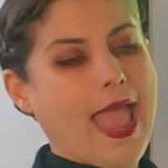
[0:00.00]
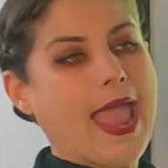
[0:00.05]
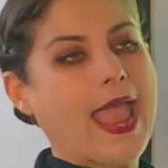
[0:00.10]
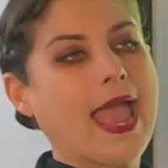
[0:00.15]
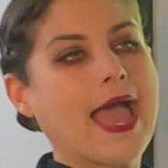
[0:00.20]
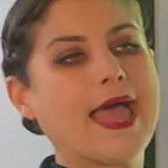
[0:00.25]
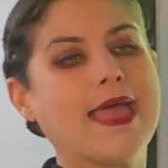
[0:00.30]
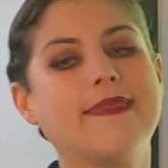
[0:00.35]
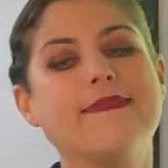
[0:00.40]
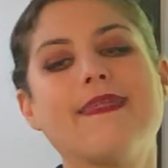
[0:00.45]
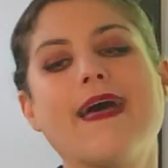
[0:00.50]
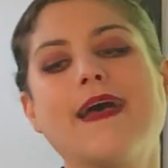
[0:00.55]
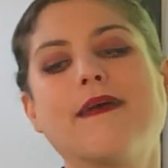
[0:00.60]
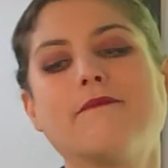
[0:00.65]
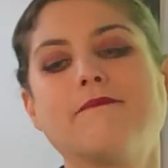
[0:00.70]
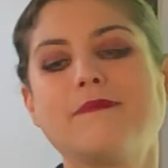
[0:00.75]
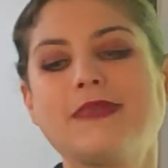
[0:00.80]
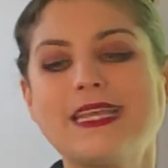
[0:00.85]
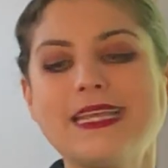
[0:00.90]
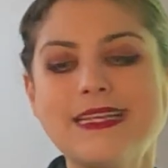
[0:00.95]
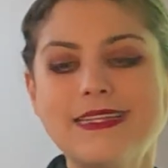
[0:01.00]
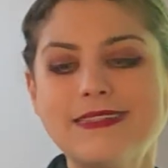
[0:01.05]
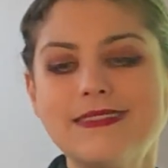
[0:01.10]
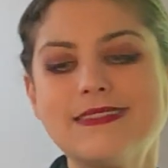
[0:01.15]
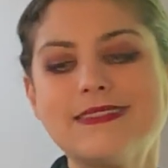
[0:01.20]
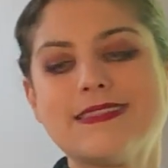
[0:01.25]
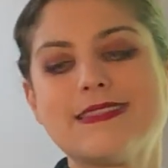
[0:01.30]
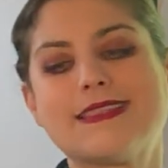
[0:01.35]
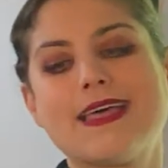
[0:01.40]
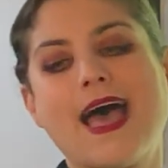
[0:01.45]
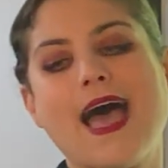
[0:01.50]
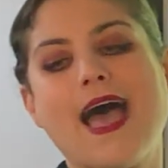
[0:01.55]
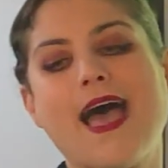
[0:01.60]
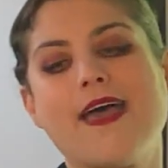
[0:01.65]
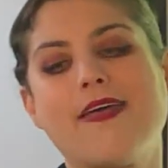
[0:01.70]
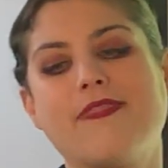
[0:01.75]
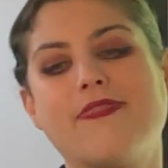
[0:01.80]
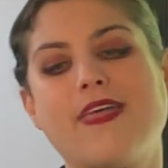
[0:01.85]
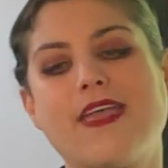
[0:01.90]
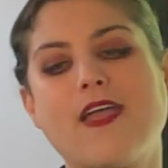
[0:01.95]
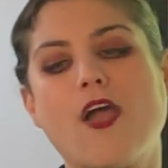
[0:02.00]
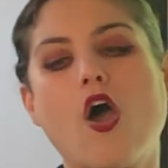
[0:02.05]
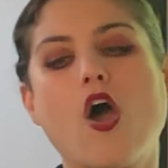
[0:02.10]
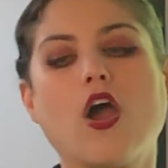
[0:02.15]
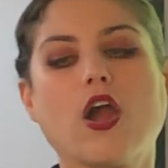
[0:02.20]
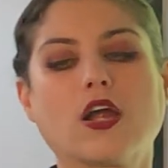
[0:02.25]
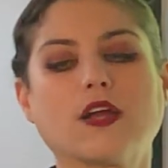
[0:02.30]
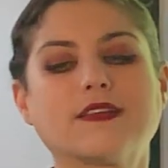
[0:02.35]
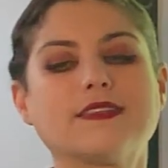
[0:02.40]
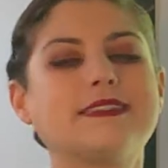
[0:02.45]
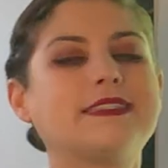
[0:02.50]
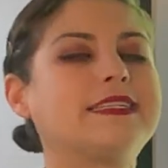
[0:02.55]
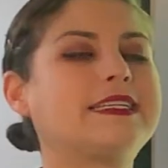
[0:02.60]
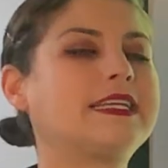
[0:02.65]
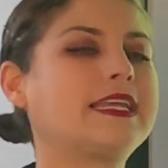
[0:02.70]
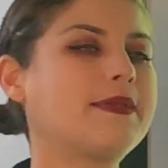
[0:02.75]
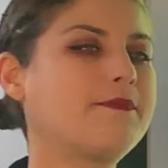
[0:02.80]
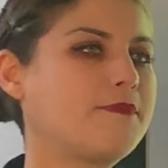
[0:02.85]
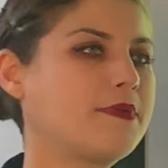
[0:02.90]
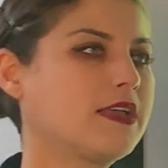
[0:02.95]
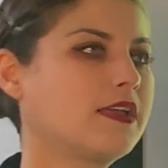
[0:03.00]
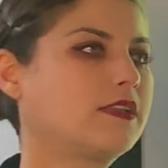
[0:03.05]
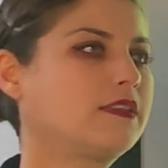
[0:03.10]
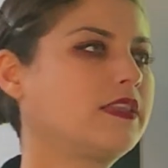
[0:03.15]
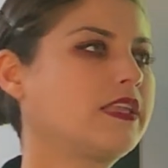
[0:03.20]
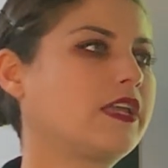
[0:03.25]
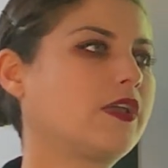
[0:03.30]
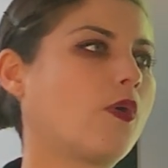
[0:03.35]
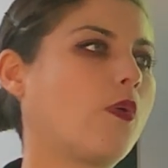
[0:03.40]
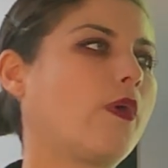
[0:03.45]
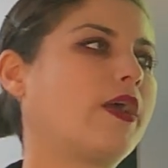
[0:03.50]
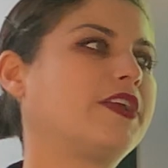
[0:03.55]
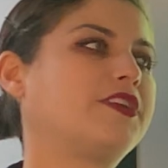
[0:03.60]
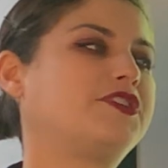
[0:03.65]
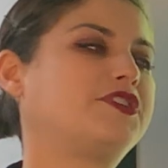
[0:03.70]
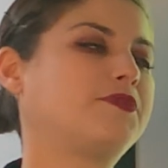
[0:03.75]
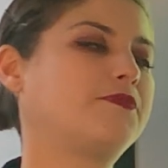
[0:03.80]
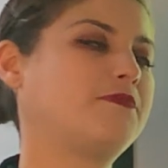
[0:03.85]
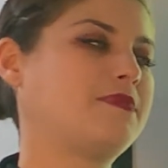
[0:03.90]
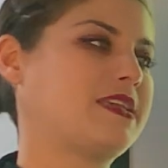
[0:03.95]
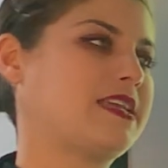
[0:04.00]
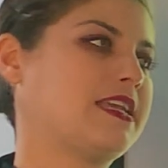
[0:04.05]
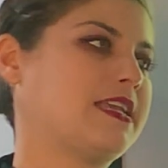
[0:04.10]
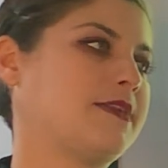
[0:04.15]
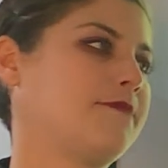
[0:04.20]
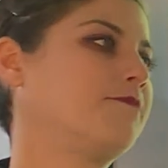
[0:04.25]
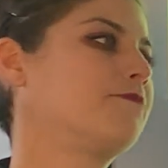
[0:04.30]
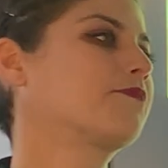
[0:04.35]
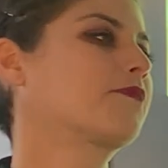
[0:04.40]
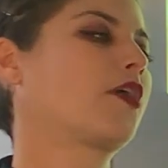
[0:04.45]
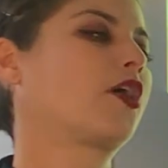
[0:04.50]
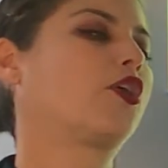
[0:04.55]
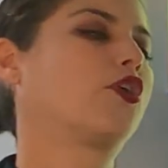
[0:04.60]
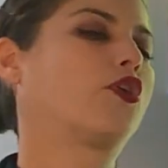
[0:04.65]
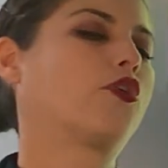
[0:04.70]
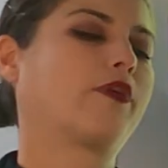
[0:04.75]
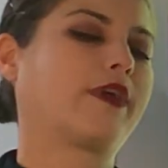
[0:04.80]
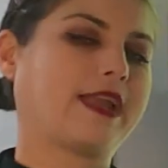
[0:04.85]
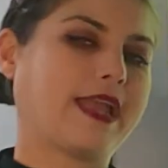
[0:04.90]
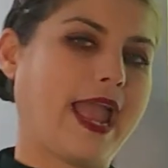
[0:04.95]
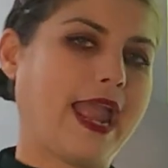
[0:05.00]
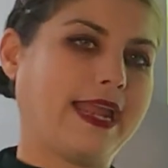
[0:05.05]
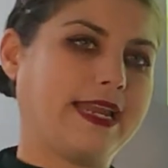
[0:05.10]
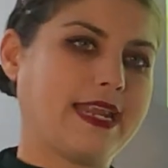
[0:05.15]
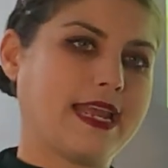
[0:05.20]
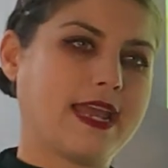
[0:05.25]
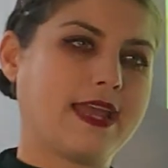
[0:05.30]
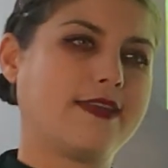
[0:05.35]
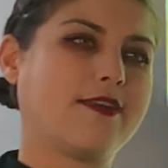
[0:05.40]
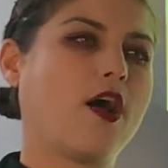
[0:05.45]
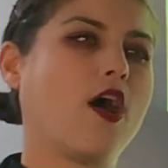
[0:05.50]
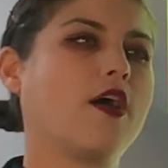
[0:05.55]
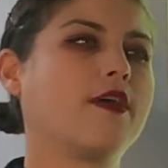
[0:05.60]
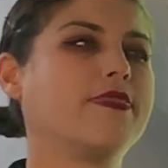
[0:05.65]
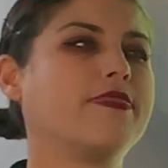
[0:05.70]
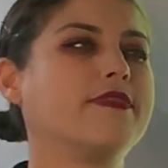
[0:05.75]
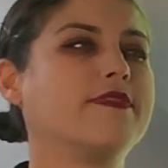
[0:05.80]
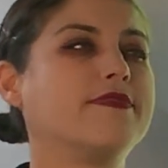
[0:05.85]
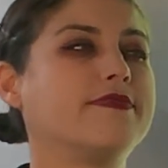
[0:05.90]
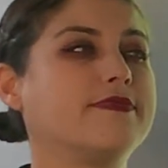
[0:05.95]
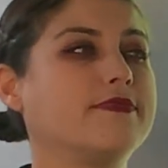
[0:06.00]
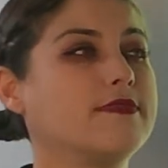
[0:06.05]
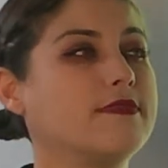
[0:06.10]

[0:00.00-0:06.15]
And that means that they are typically going to be created on